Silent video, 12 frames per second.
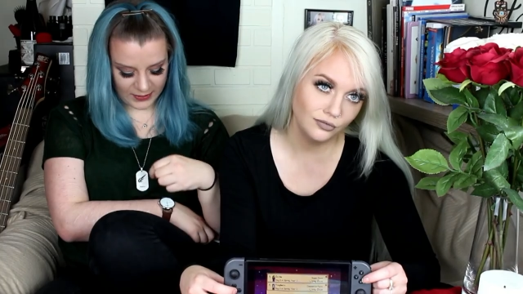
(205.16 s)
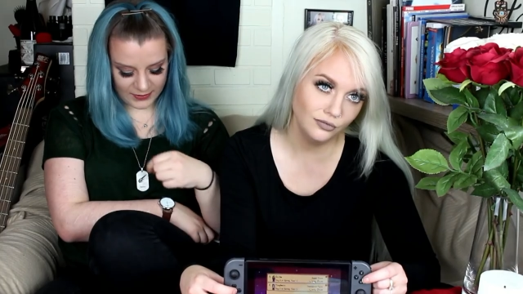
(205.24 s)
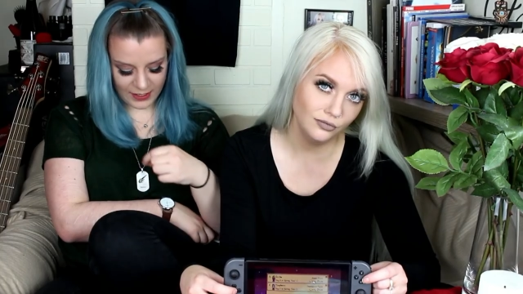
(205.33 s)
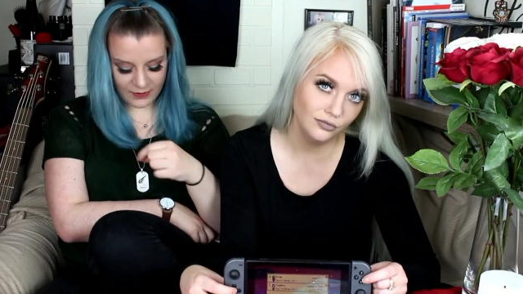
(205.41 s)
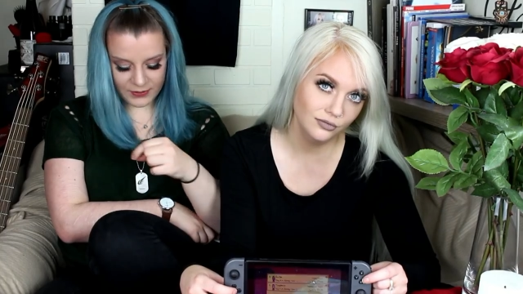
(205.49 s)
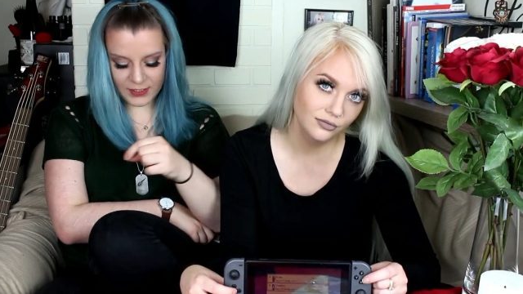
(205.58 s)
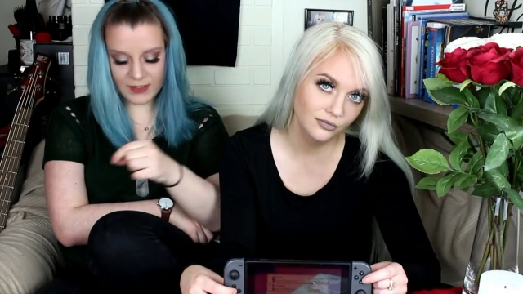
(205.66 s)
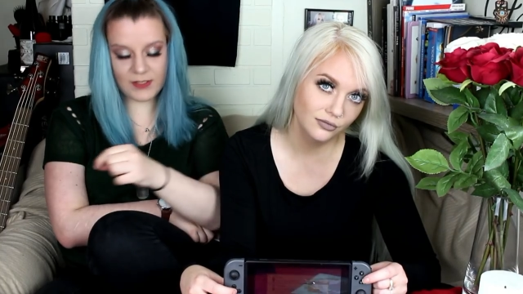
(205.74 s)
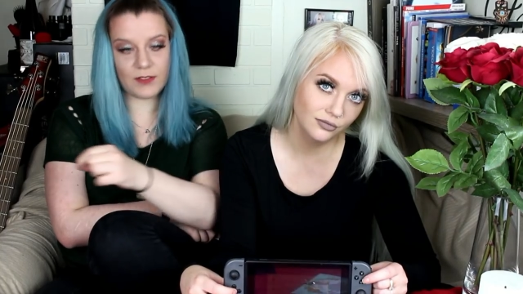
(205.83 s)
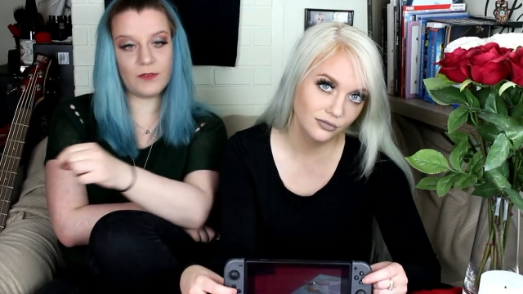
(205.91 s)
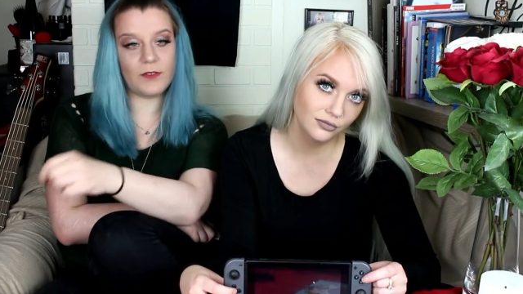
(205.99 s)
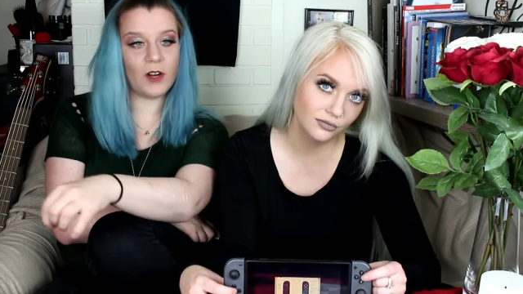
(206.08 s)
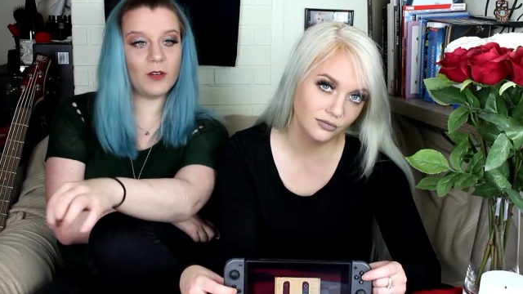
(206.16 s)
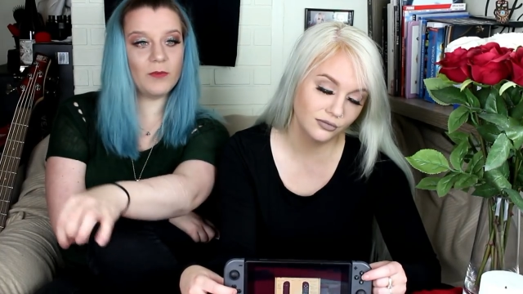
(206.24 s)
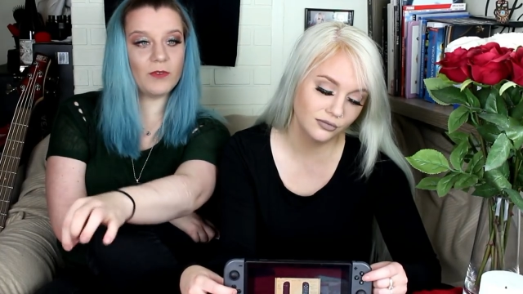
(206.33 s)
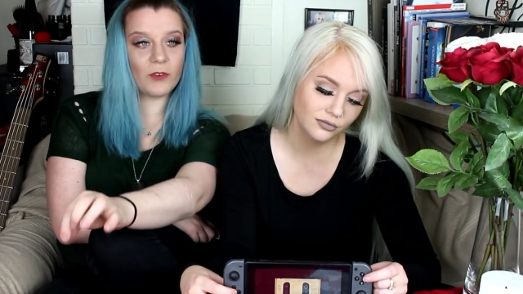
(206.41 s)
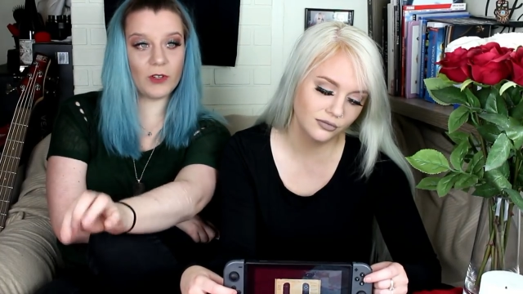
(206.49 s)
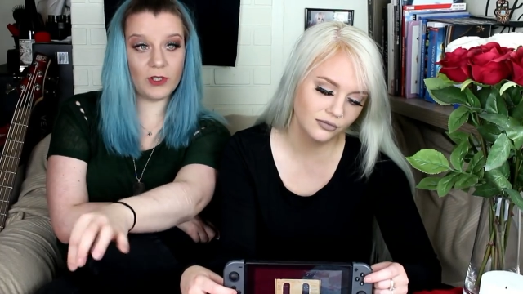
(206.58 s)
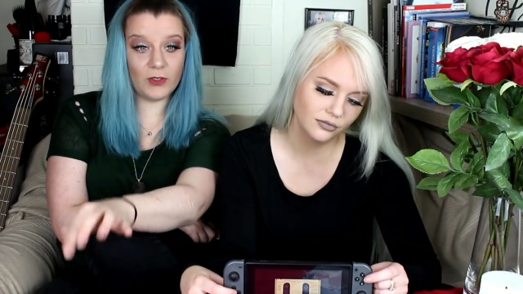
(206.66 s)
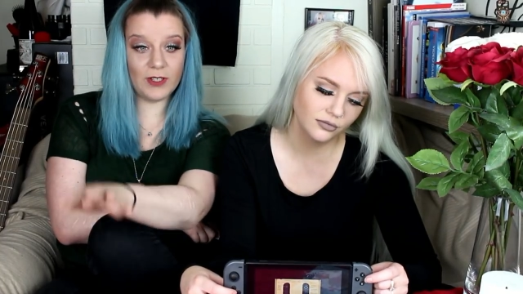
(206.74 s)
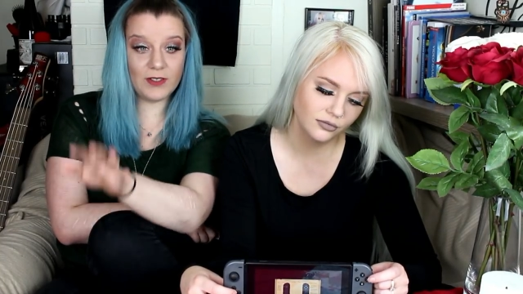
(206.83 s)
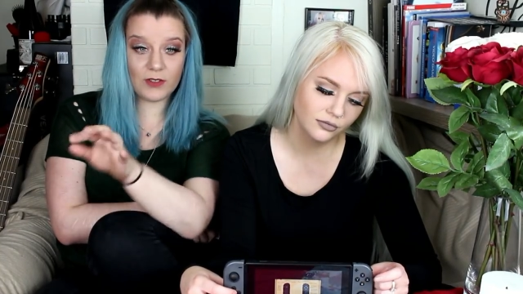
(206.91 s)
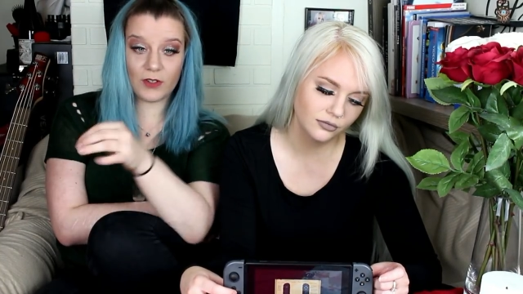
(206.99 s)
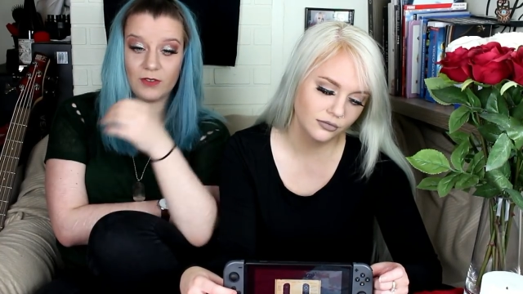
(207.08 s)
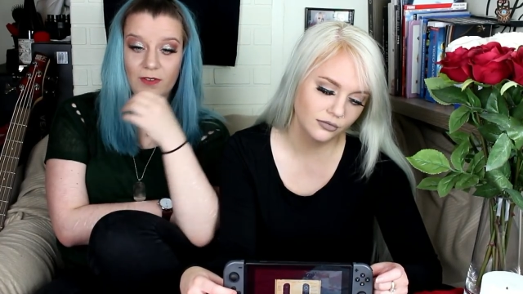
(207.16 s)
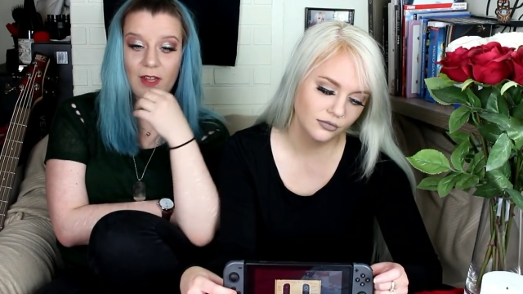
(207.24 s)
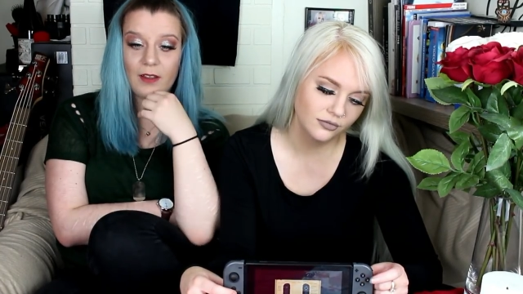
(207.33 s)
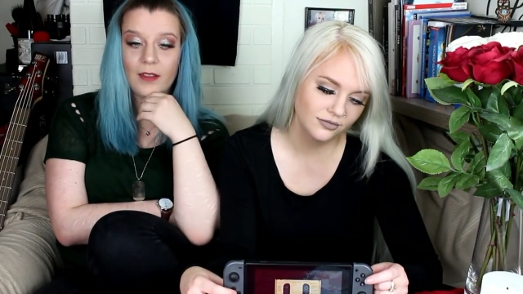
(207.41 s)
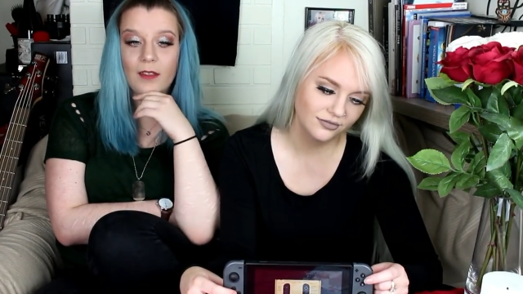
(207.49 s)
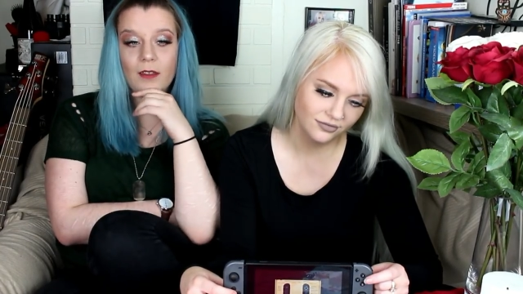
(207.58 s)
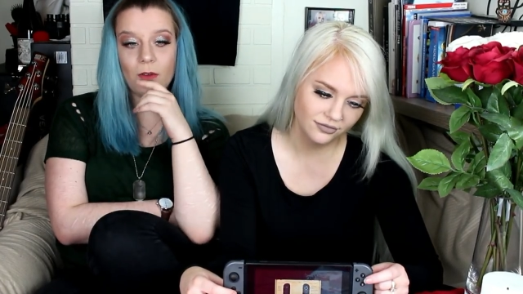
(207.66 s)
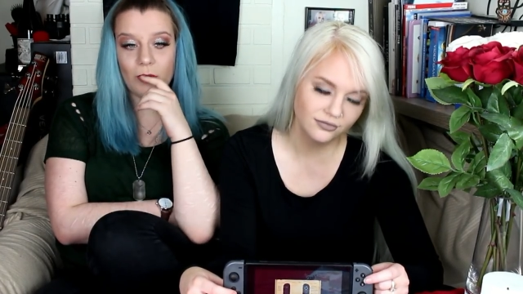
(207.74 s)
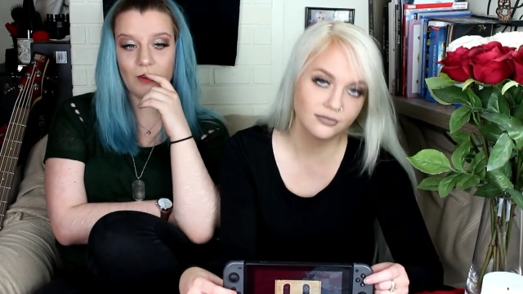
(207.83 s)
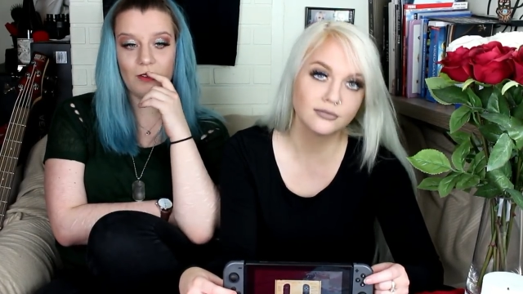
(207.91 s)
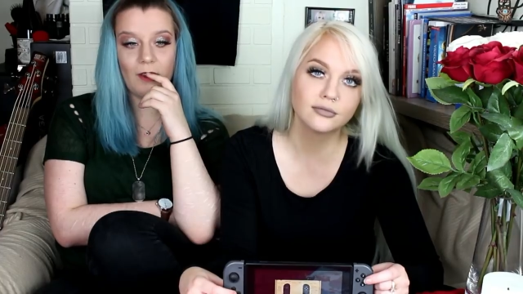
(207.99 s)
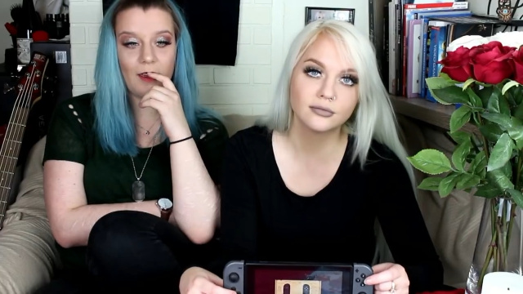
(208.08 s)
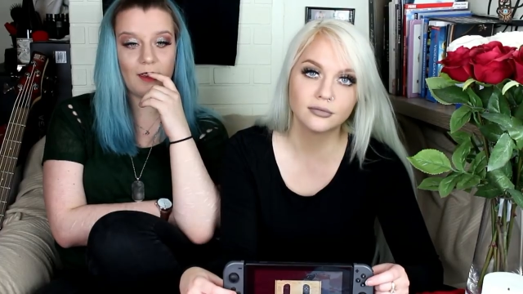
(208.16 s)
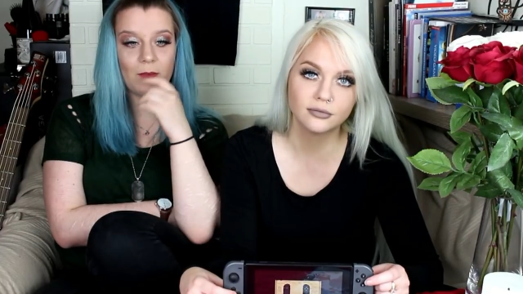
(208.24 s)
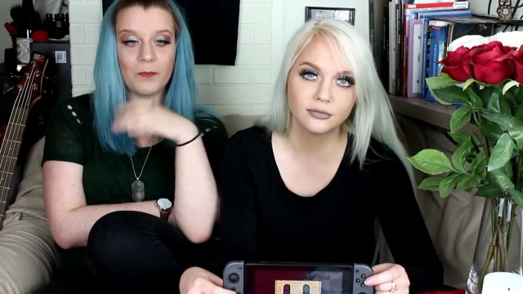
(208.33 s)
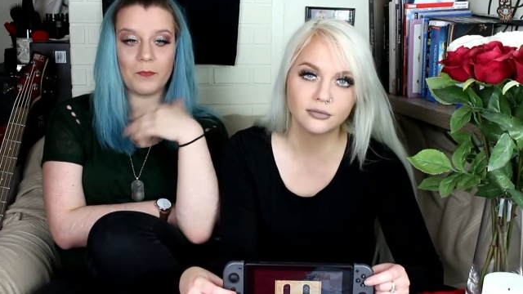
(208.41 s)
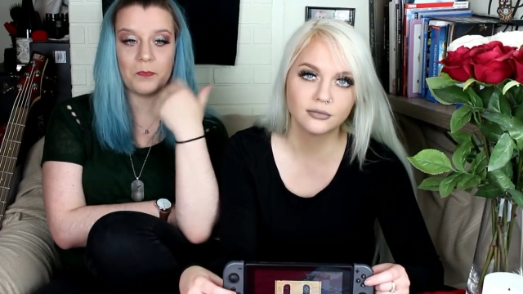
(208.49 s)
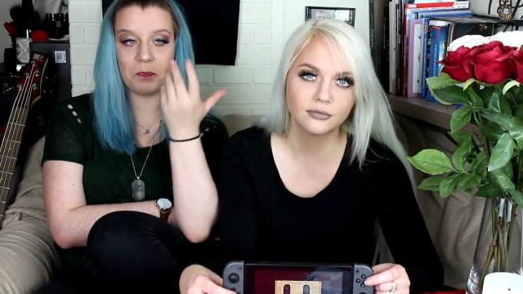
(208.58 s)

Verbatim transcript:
Speaker 1: He's left his farm for you in Stardew Valley that you can like